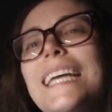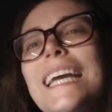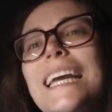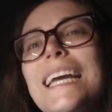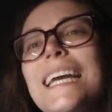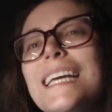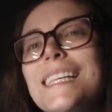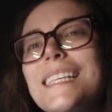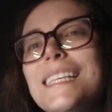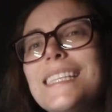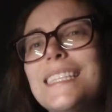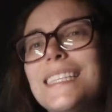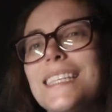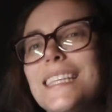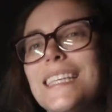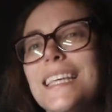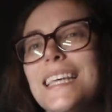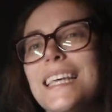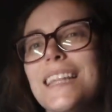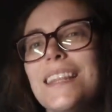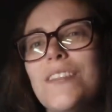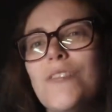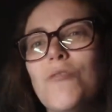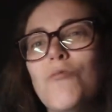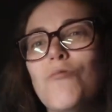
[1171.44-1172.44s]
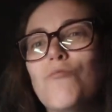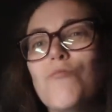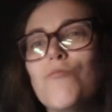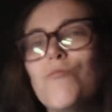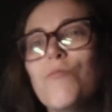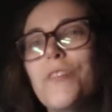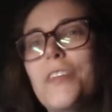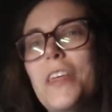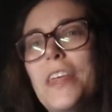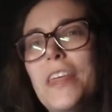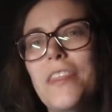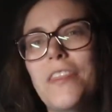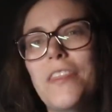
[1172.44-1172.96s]
he takes
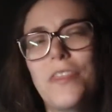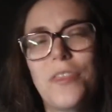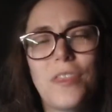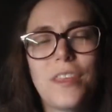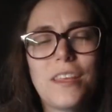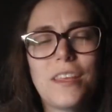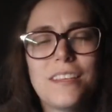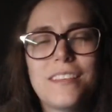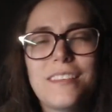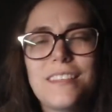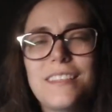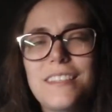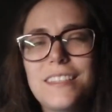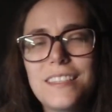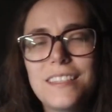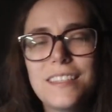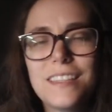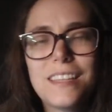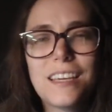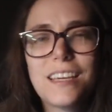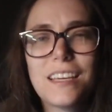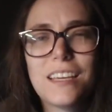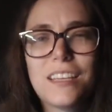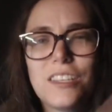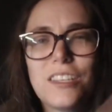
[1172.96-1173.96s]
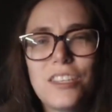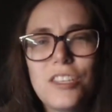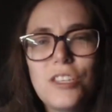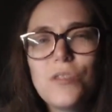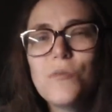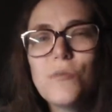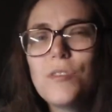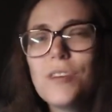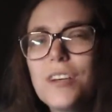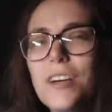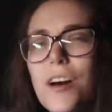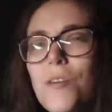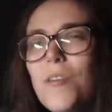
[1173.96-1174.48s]
the
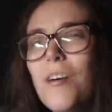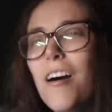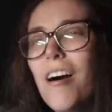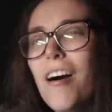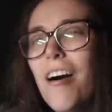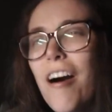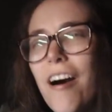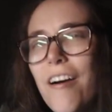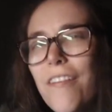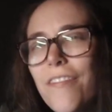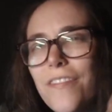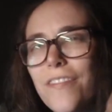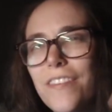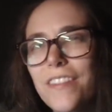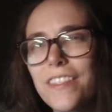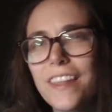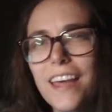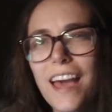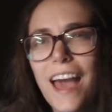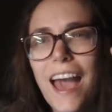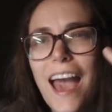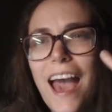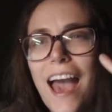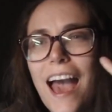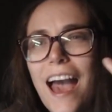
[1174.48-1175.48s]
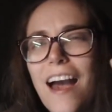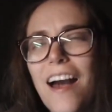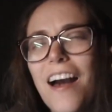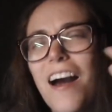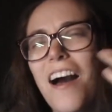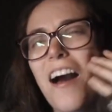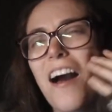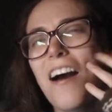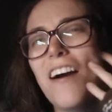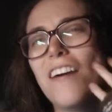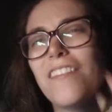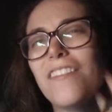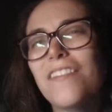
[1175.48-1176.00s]
suit coat off and the hat
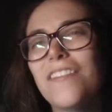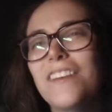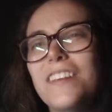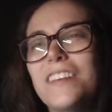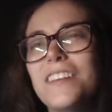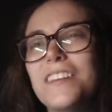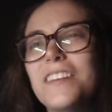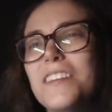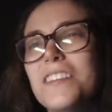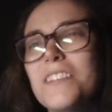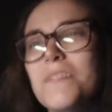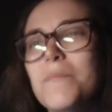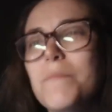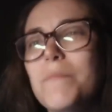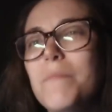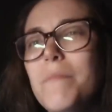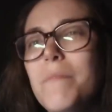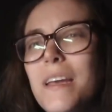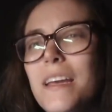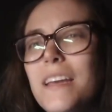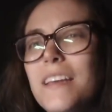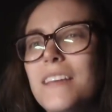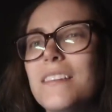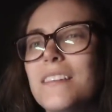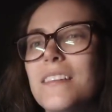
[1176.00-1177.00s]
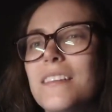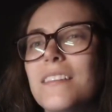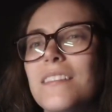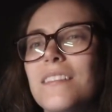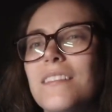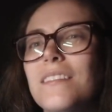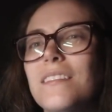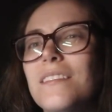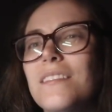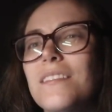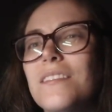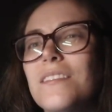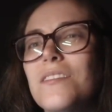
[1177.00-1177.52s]
off, it just makes
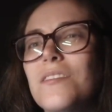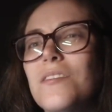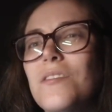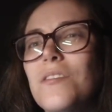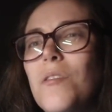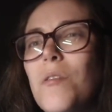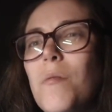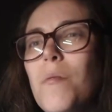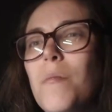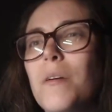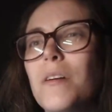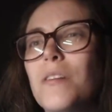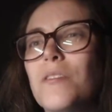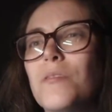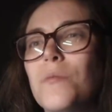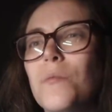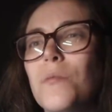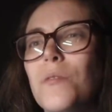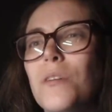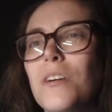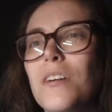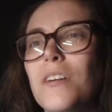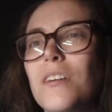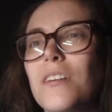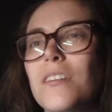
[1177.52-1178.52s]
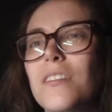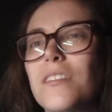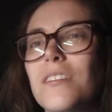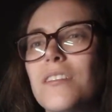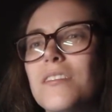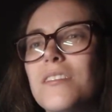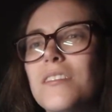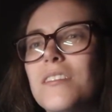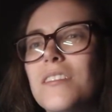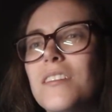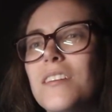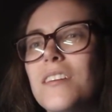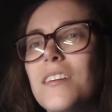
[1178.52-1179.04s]
it so much
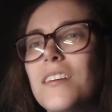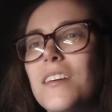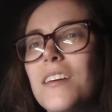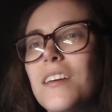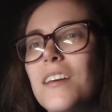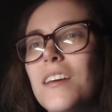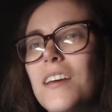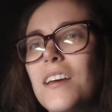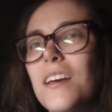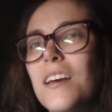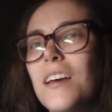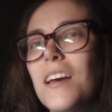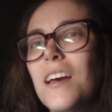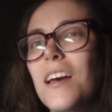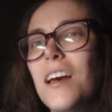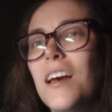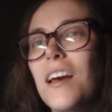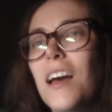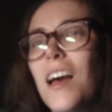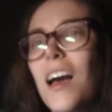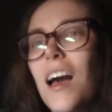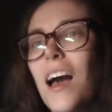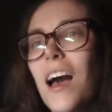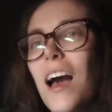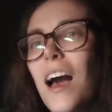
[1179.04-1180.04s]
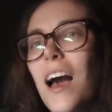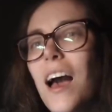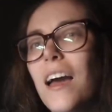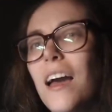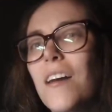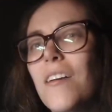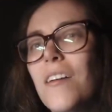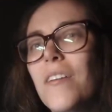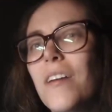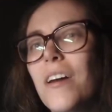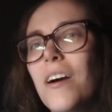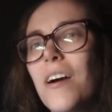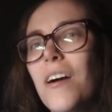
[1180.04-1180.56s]
worse.
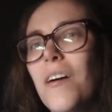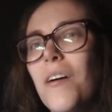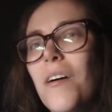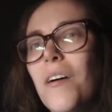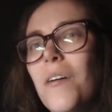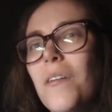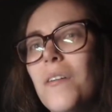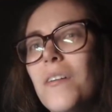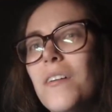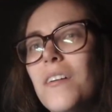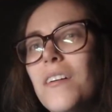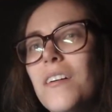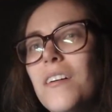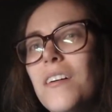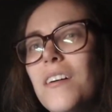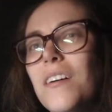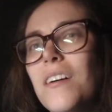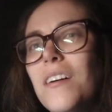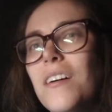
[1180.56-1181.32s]
I don't know.